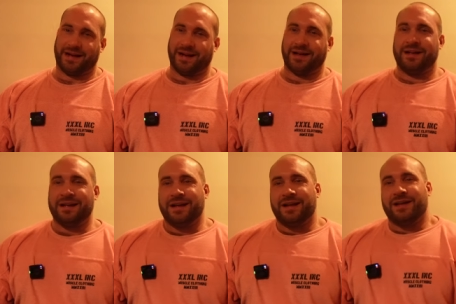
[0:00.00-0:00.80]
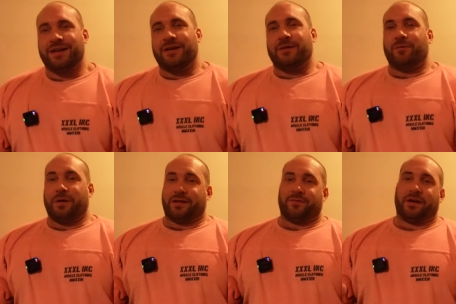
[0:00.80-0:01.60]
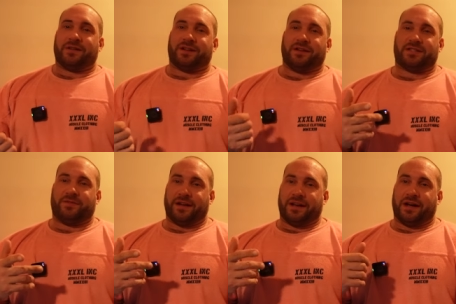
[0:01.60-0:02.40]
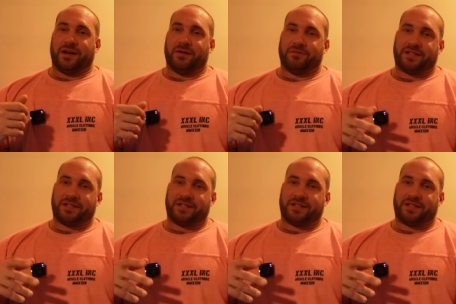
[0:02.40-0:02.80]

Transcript: that, with photos, video,